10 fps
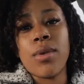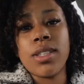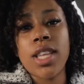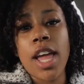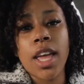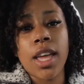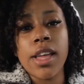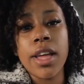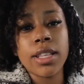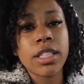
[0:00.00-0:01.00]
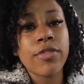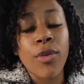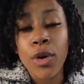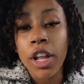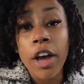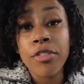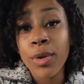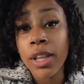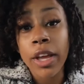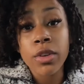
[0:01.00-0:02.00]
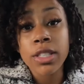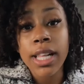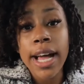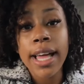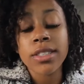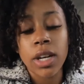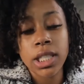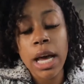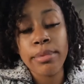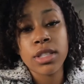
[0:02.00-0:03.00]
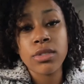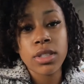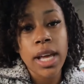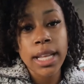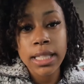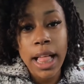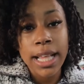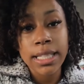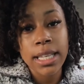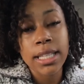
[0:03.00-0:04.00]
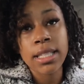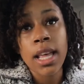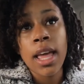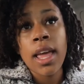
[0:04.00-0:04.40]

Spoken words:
was taking a foreign language class on top of two science classes.